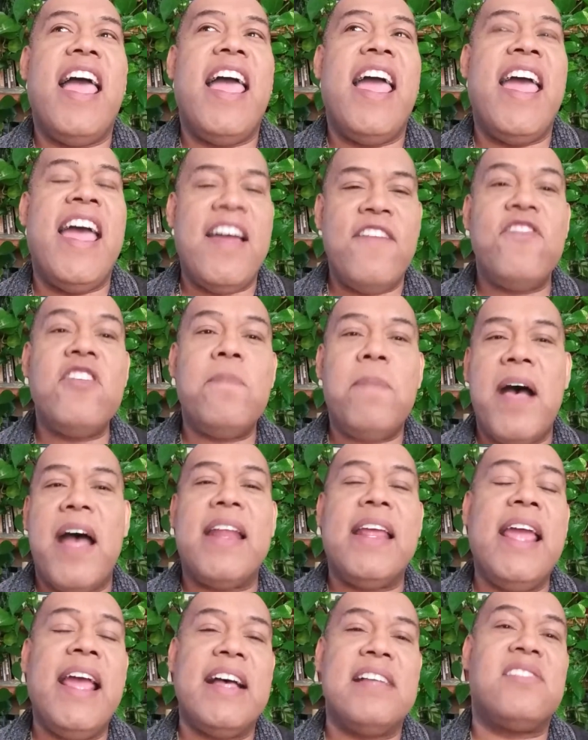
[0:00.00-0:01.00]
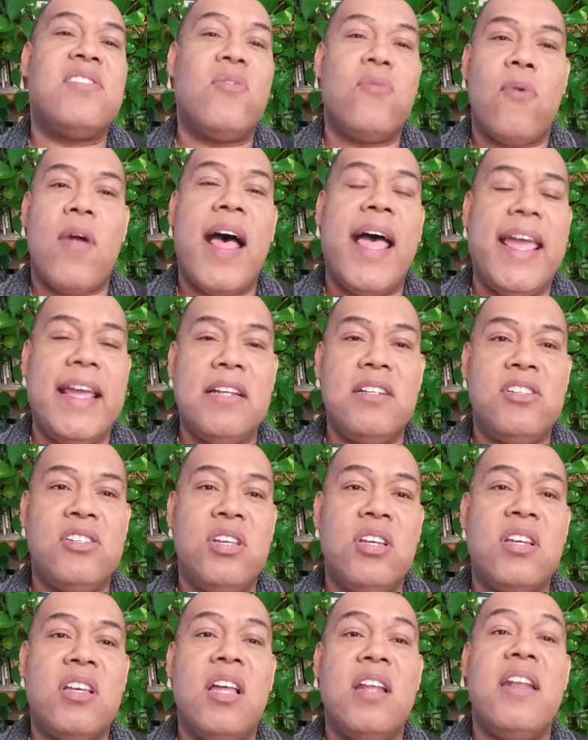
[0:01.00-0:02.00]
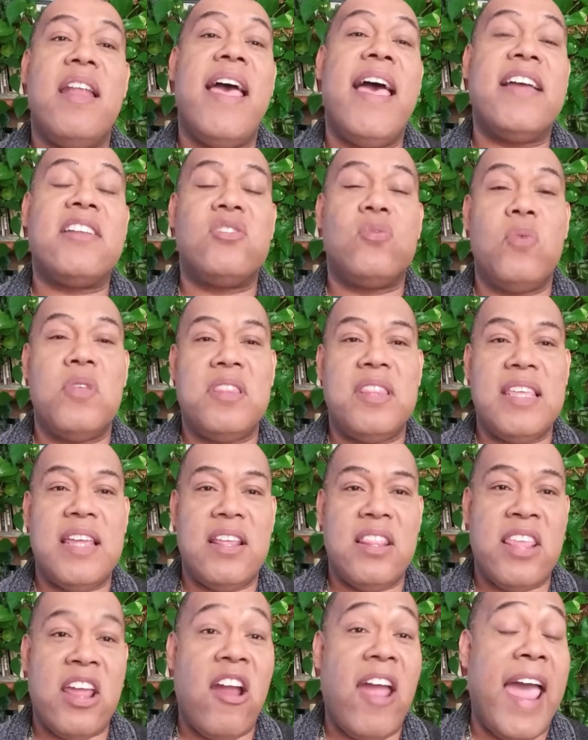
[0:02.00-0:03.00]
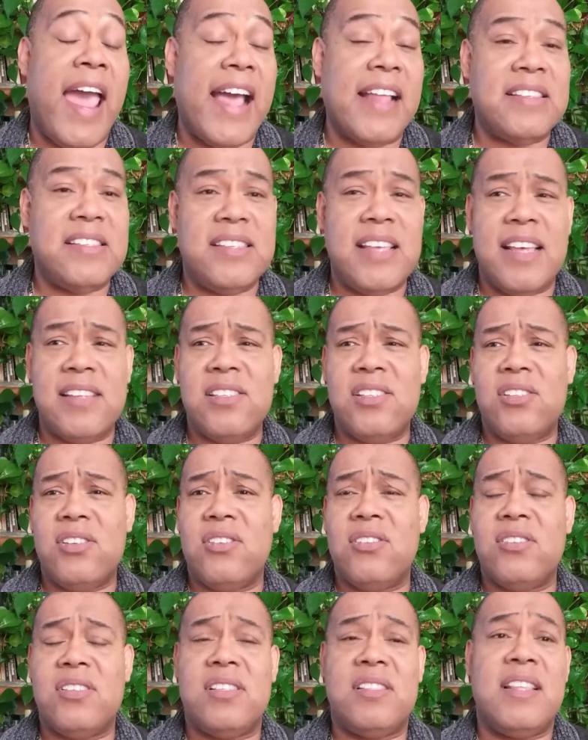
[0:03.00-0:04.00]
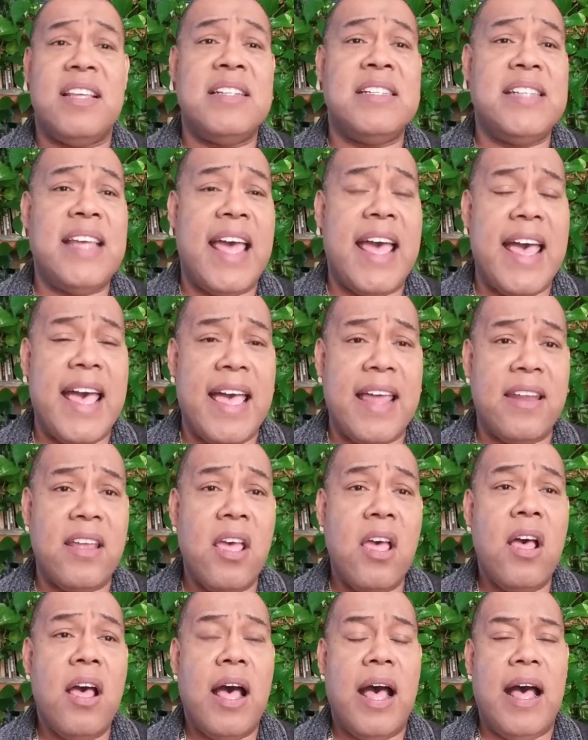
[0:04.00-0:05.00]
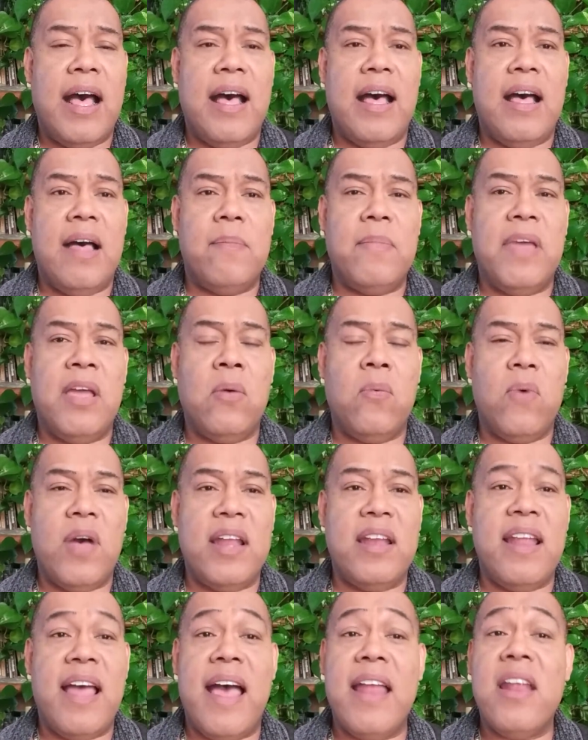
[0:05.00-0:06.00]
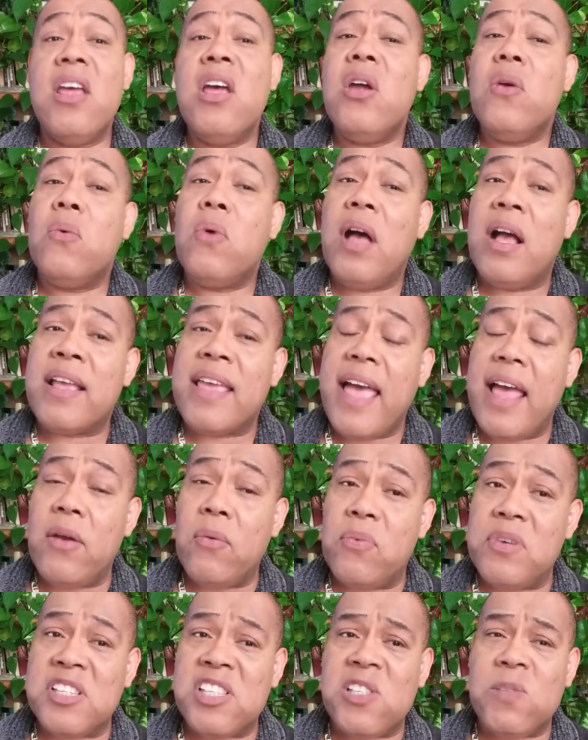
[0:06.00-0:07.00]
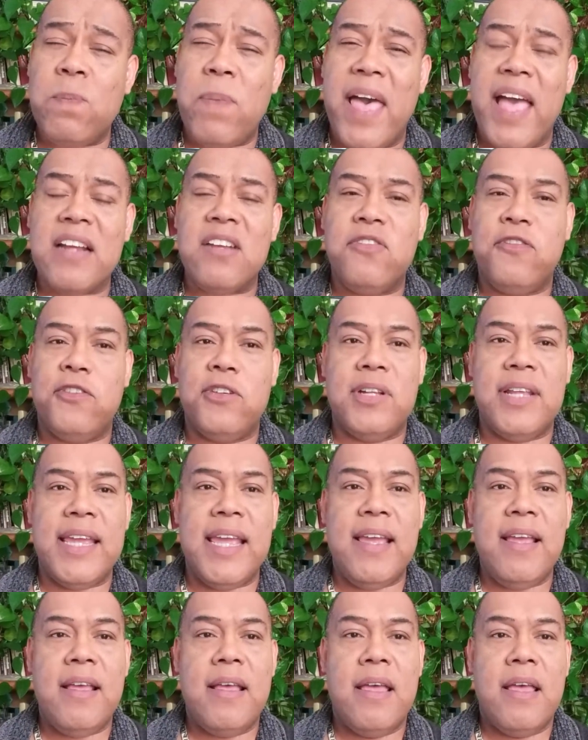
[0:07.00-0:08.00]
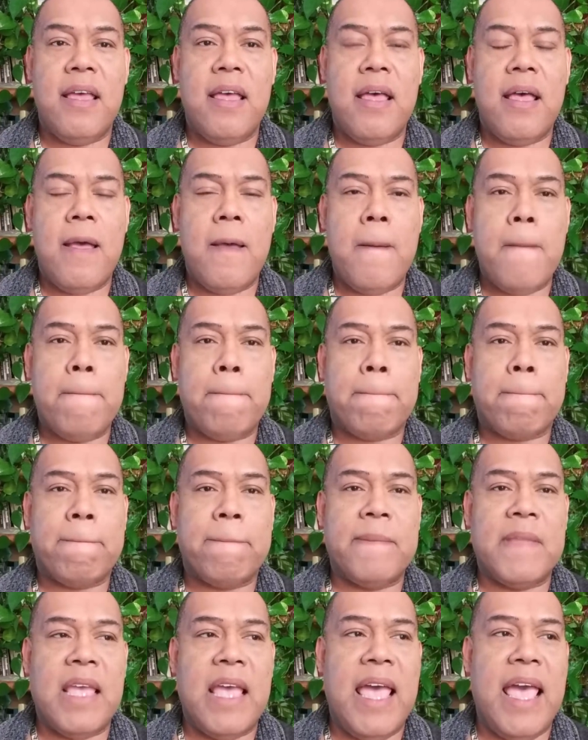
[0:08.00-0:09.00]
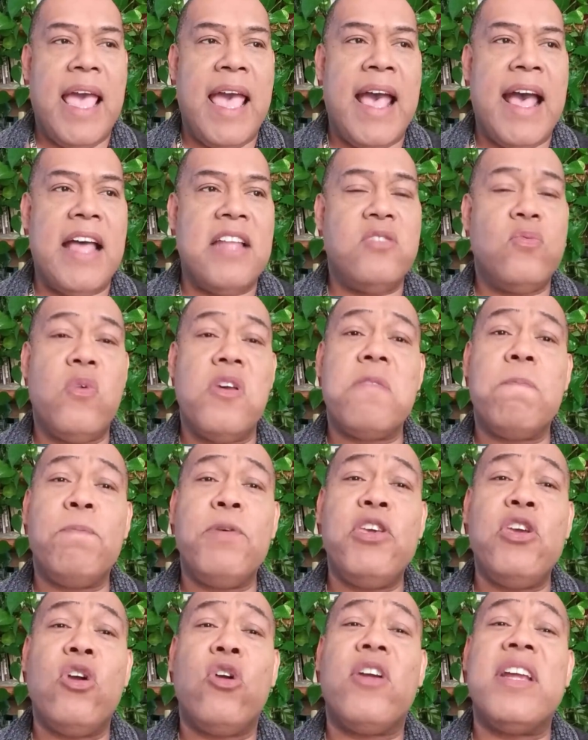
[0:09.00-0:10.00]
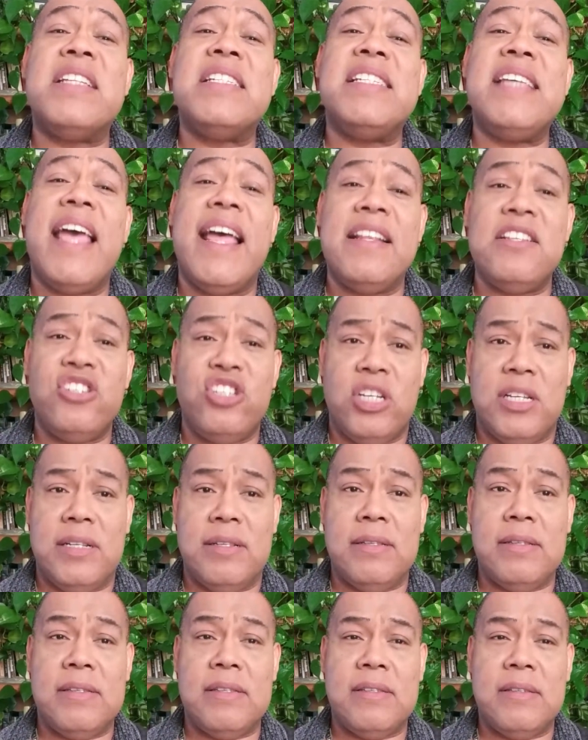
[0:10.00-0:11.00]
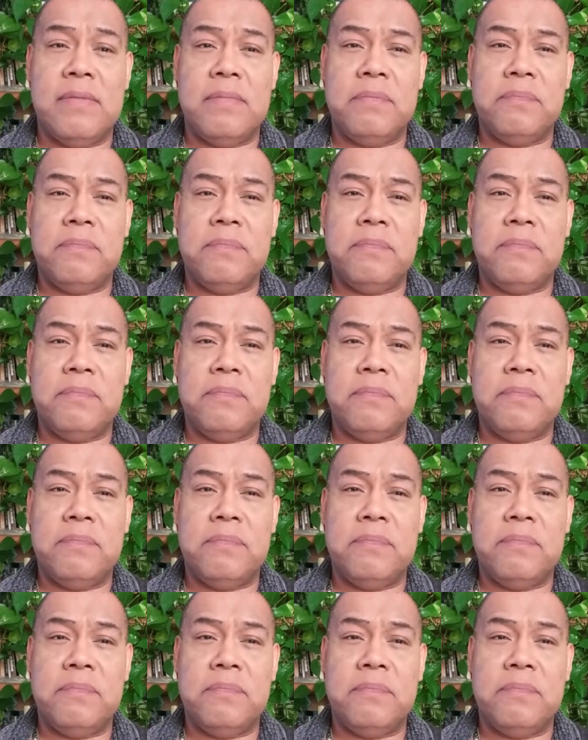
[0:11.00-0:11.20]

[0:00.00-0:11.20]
everybody has a right to connect with their ancestors, the dead, and whatnot. Again, respectfully and with pure intentions.